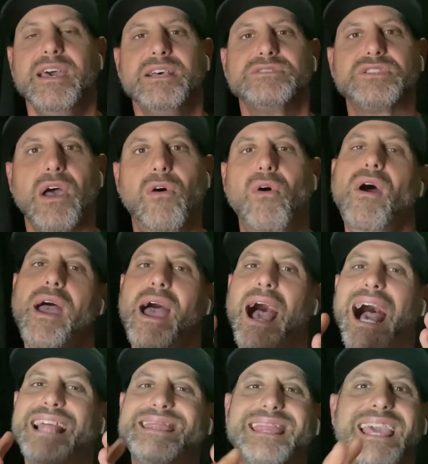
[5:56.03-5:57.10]
So
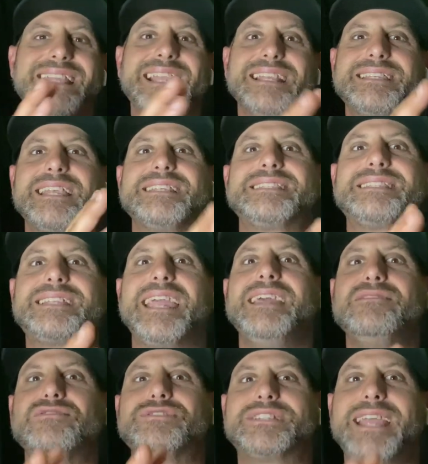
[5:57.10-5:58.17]
I think that this
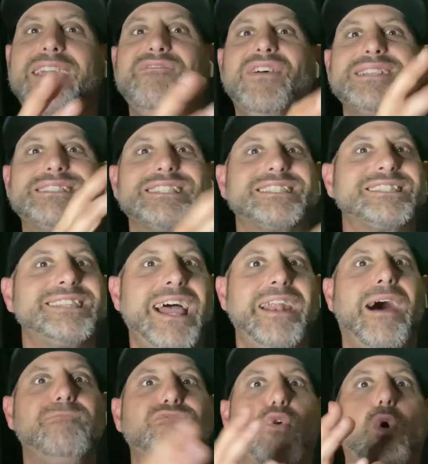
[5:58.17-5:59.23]
Steelers defense is set
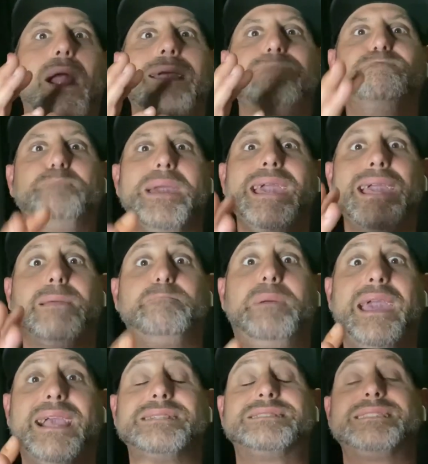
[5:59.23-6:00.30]
up for a big,
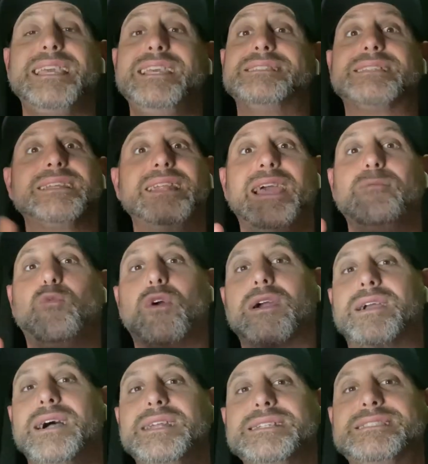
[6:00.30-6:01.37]
big season, and we're
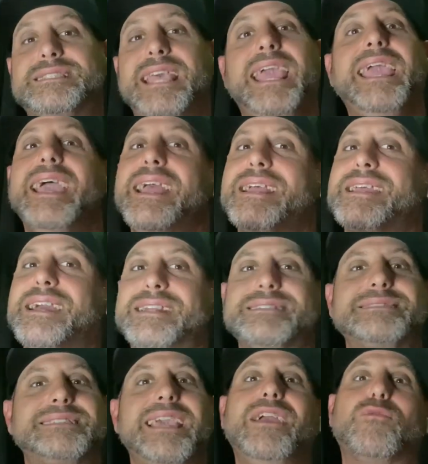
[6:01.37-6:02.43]
going to see it, and going to
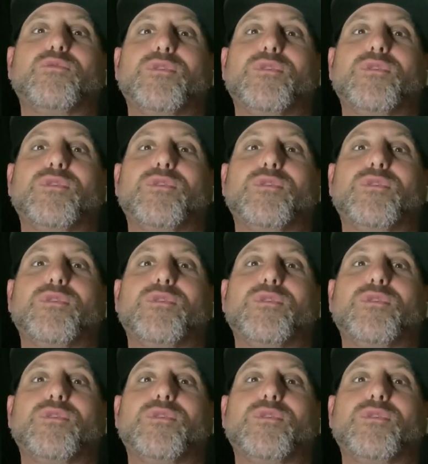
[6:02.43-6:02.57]
see it